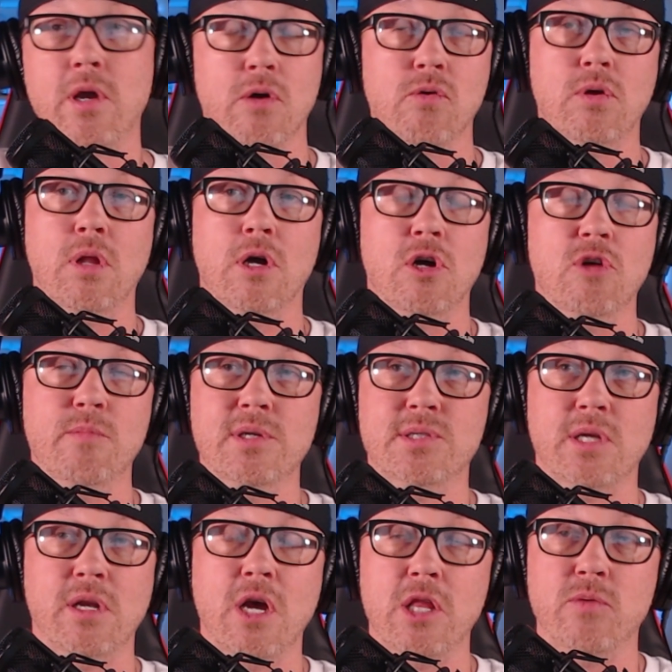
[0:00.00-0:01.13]
Oklahoma is
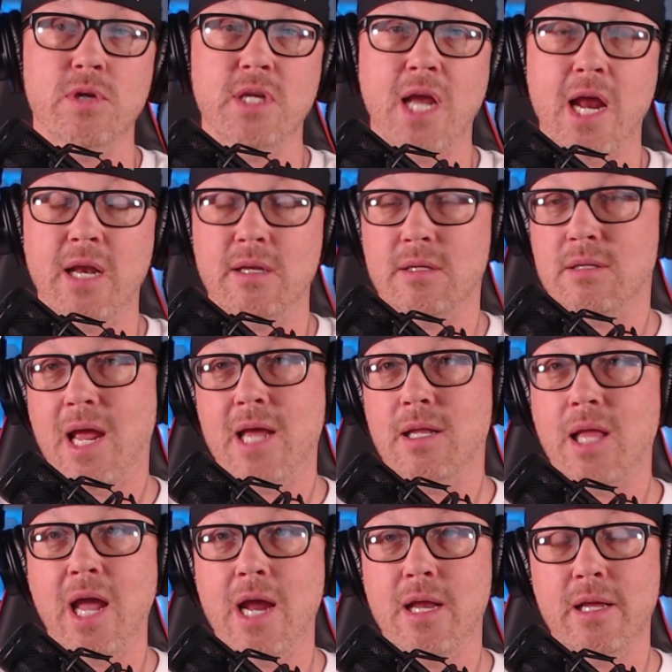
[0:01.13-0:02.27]
another one. Dan, Dan
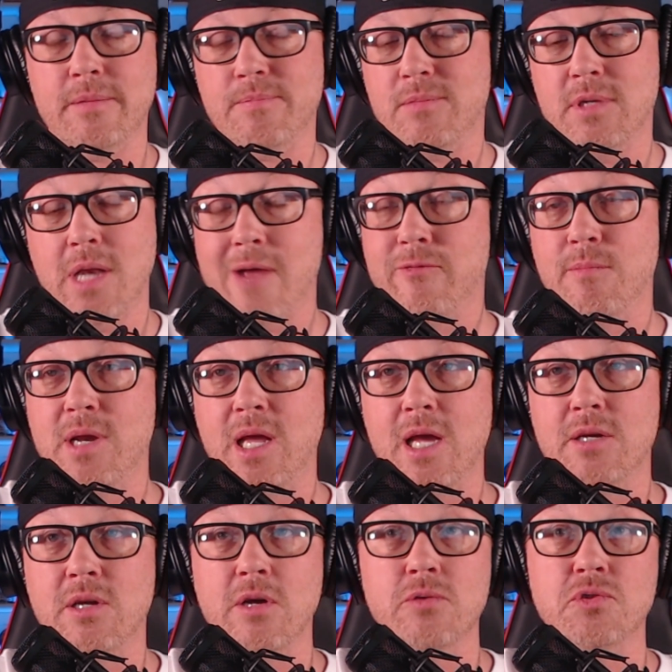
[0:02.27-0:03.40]
Lanning, never been a
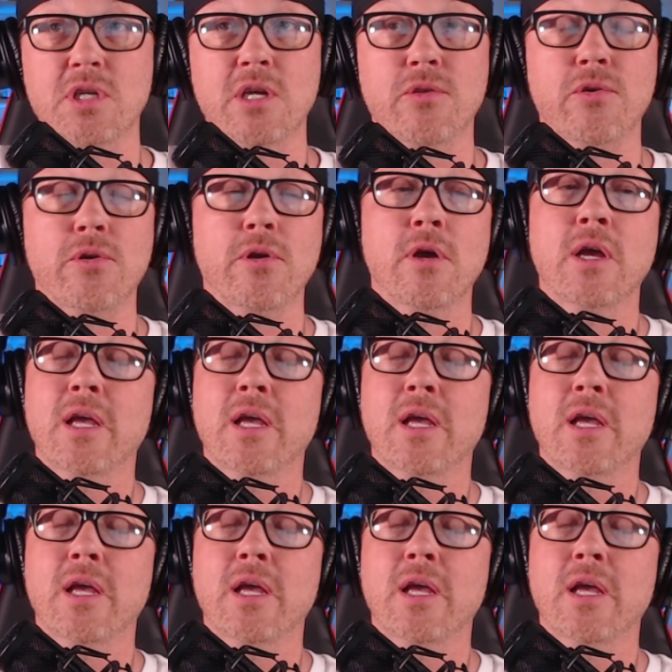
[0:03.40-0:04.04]
head coach either.